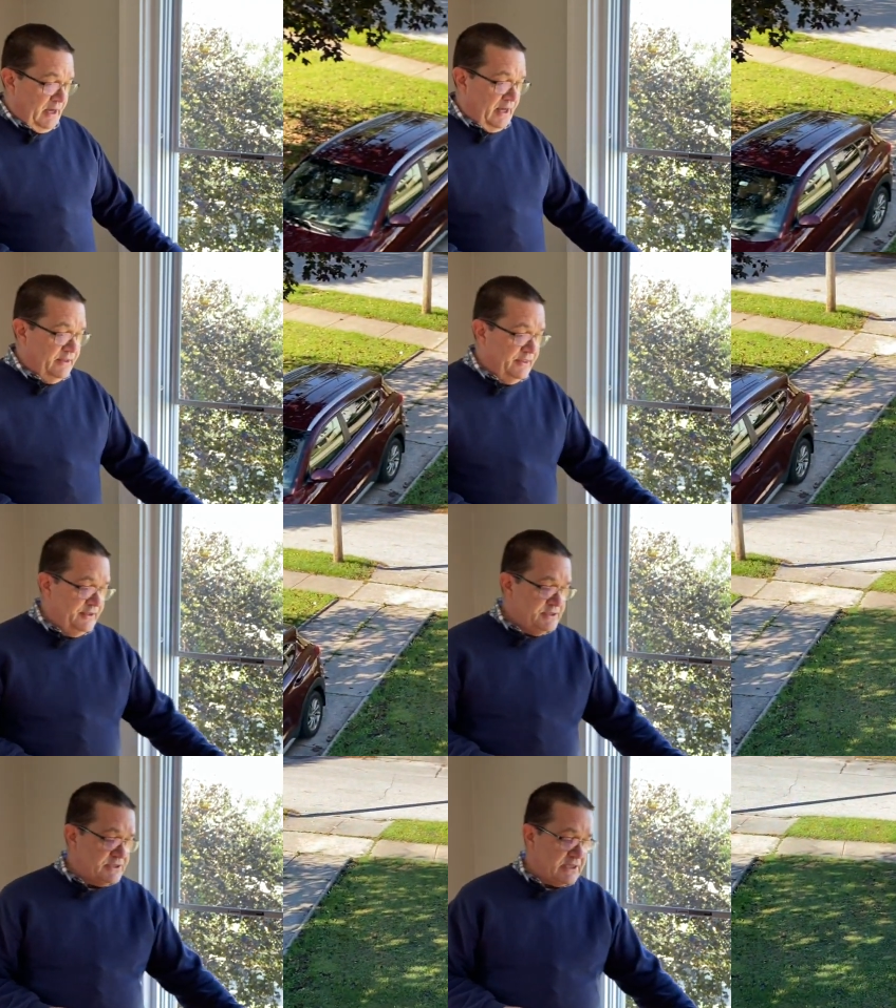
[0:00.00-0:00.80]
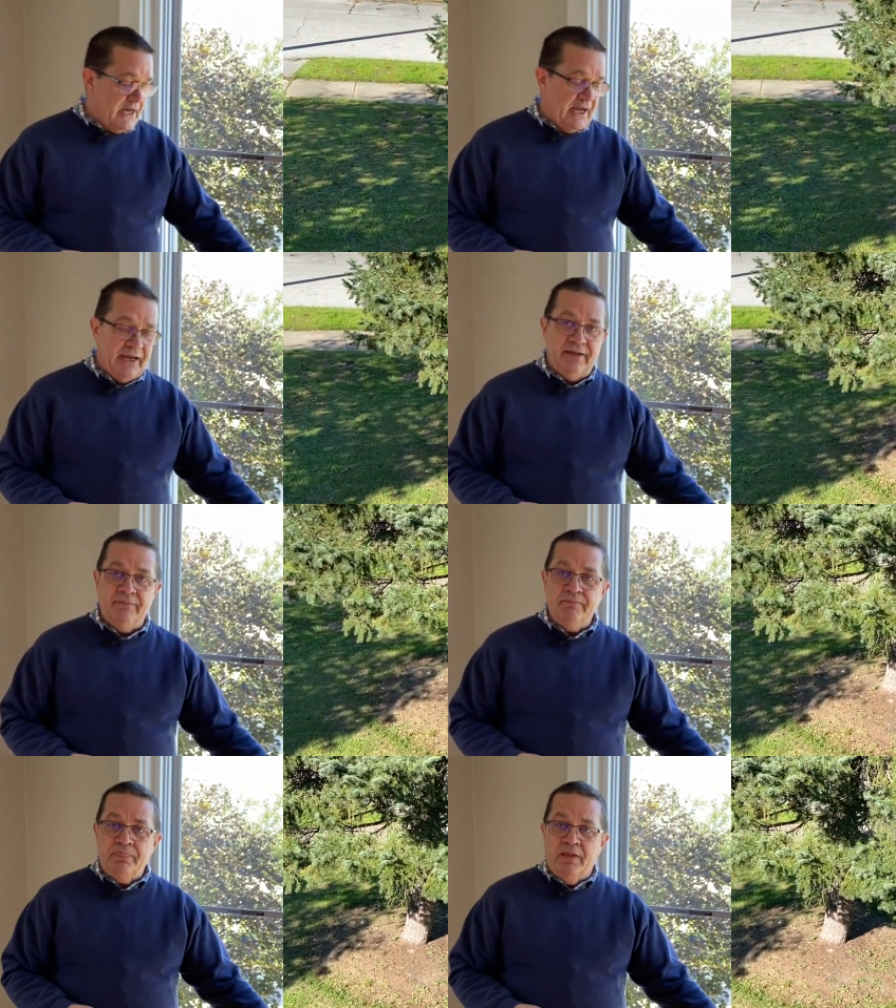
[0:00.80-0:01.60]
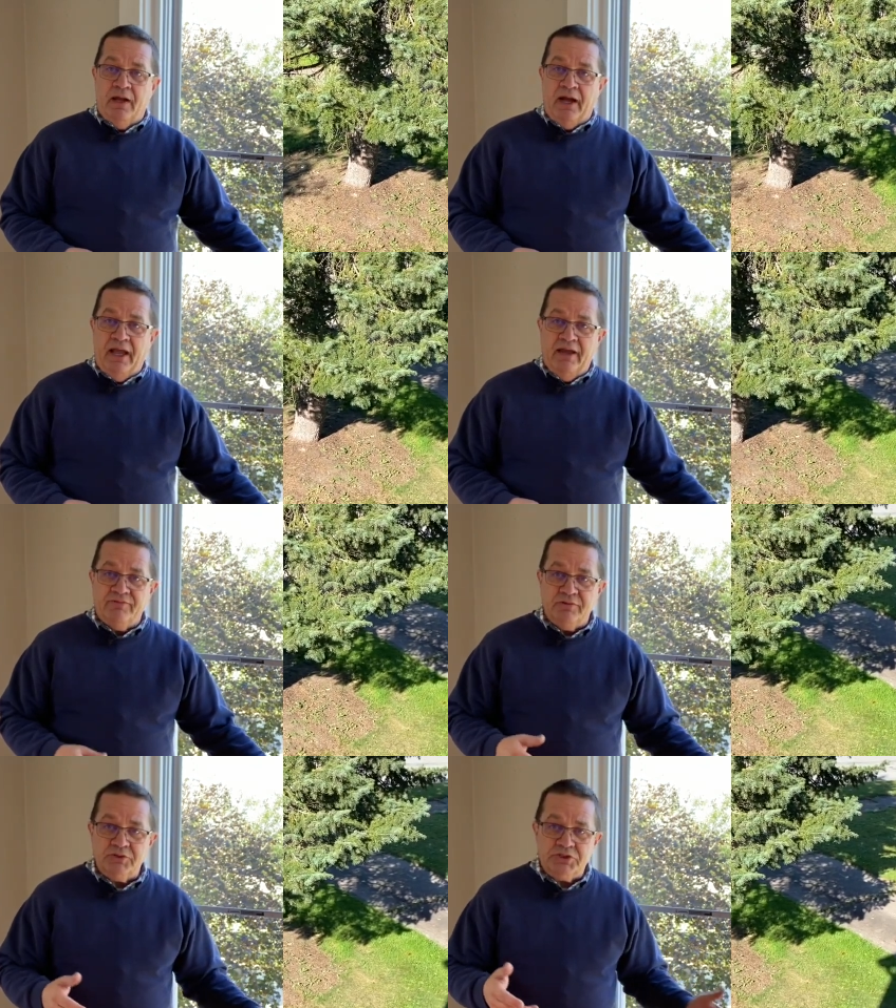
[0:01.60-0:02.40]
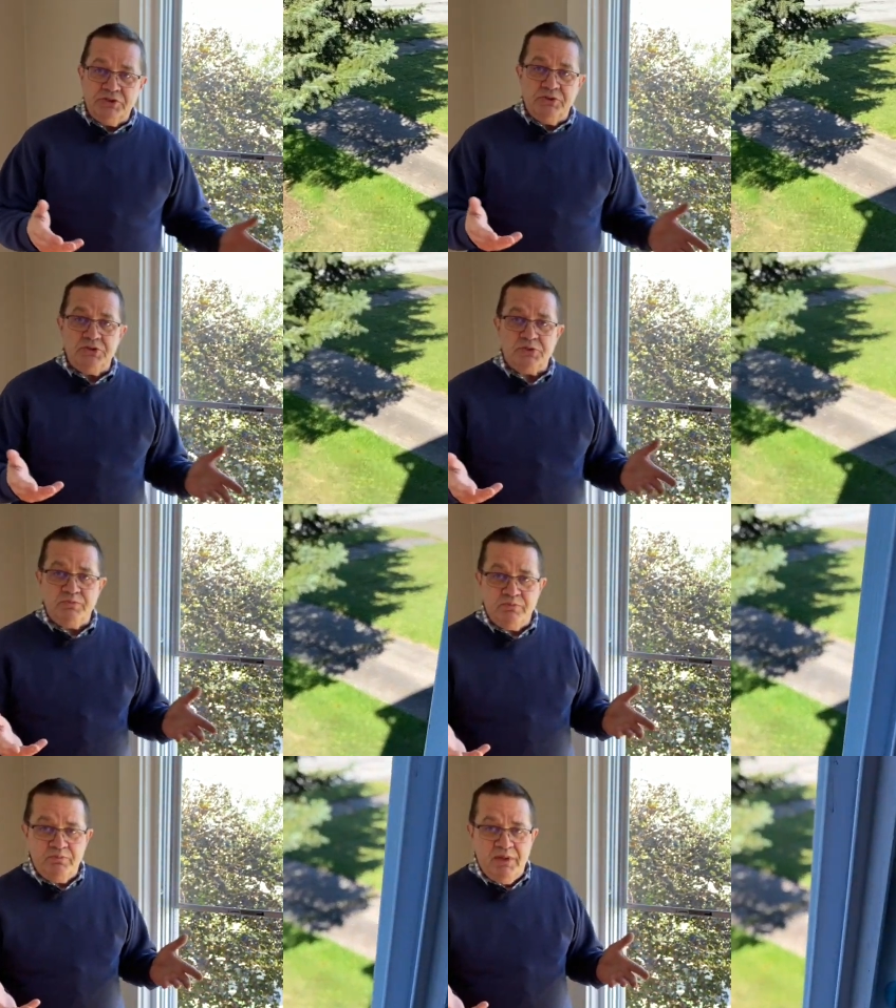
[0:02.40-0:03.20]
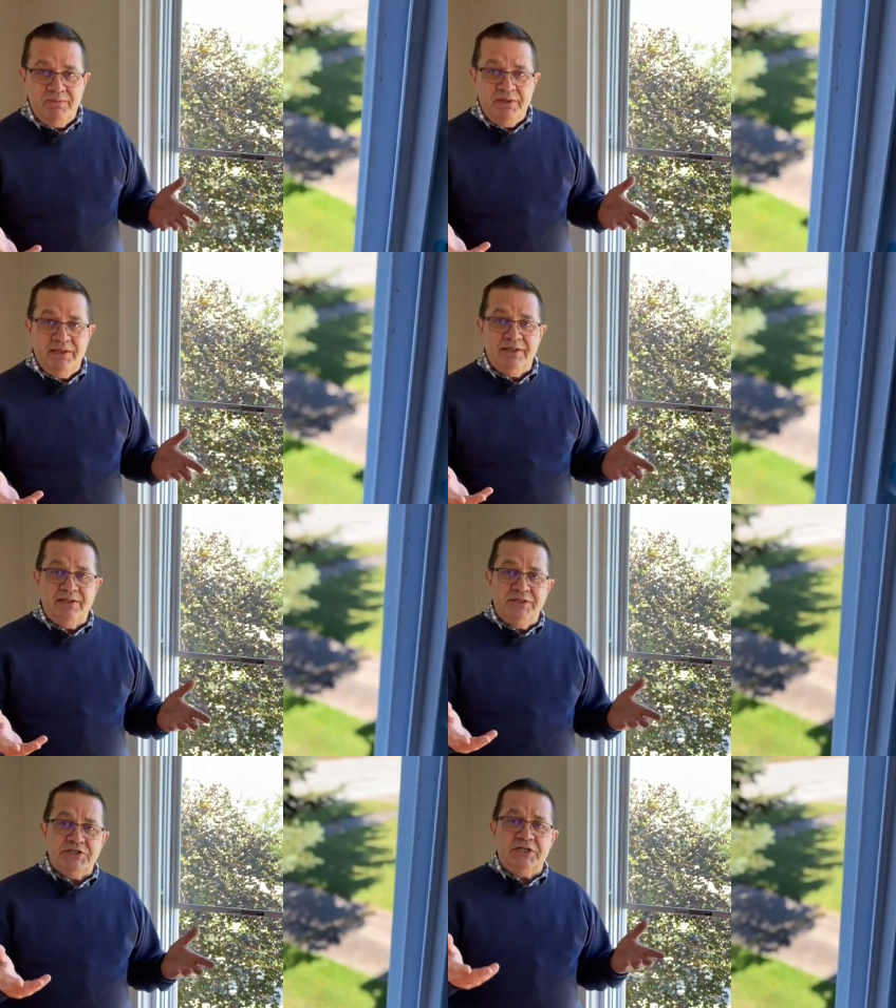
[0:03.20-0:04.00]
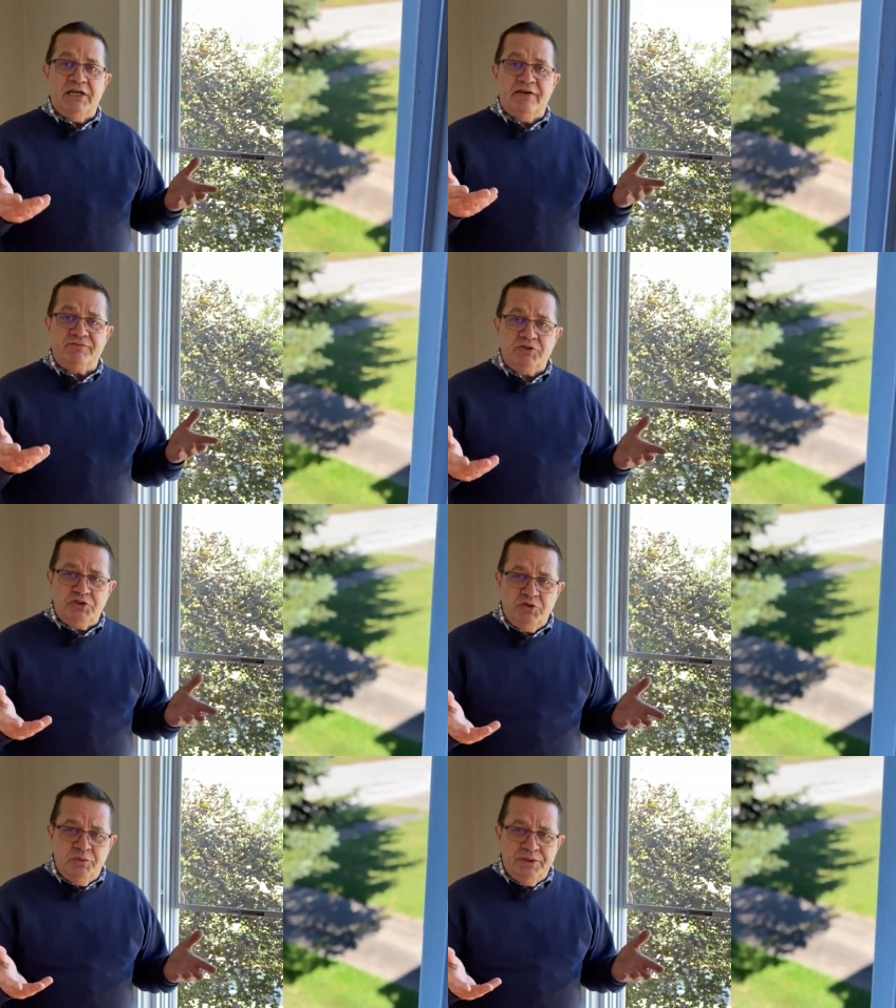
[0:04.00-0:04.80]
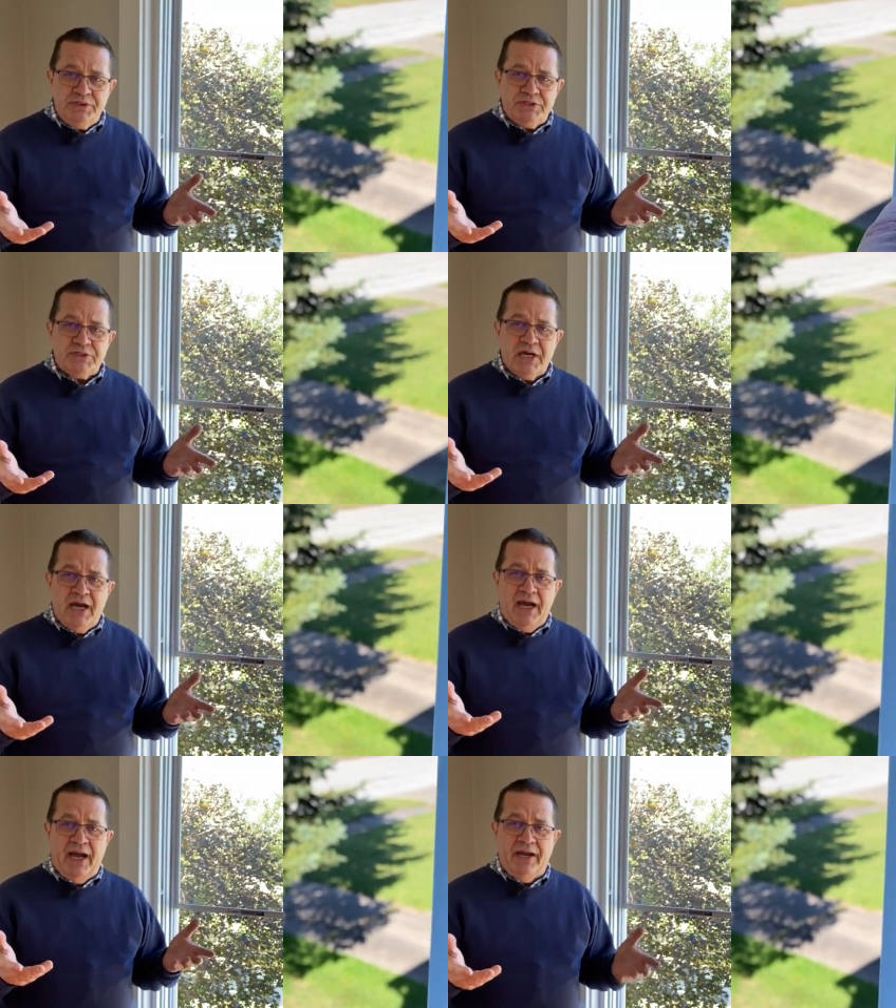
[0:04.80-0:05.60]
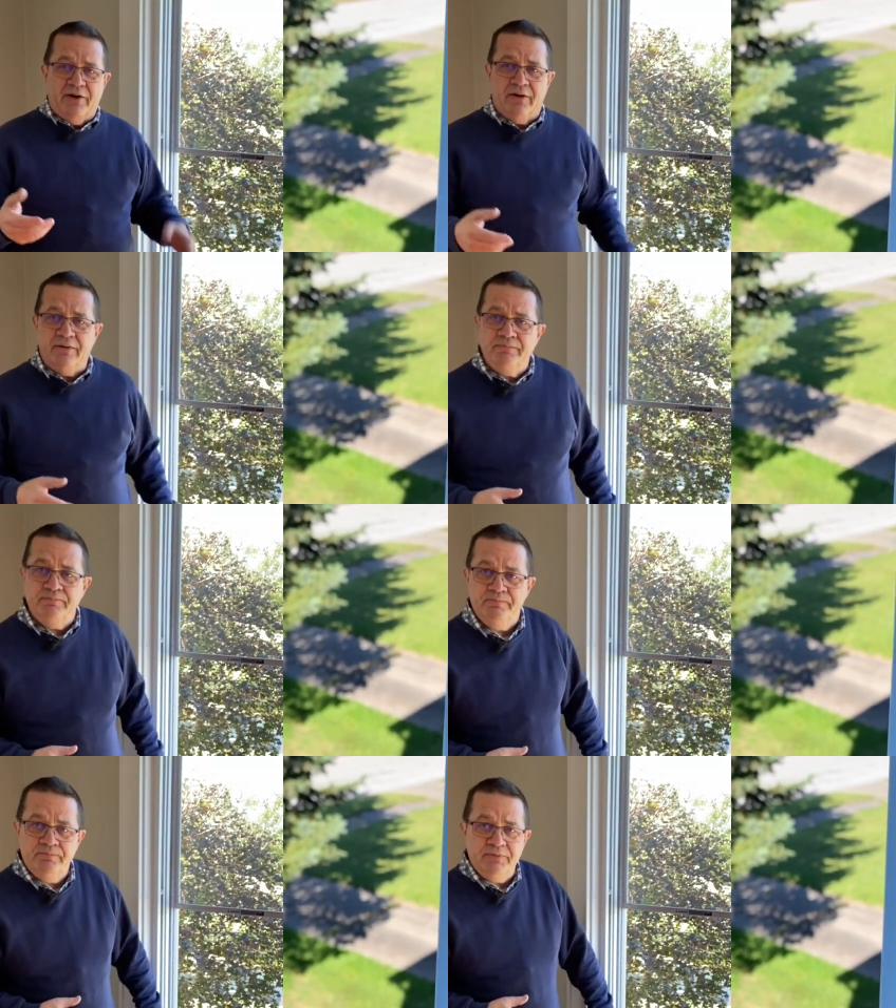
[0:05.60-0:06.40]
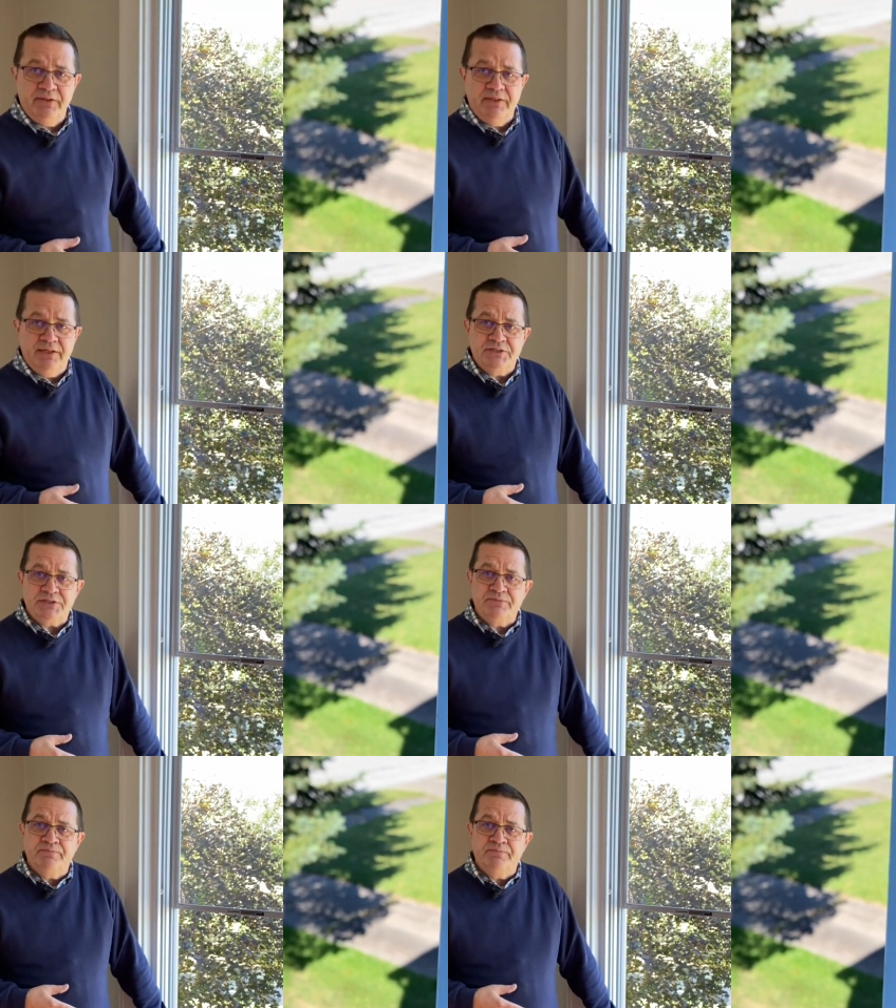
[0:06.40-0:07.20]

On this side, I have those shoes maybe 1.5 inches to 2 inches higher than these.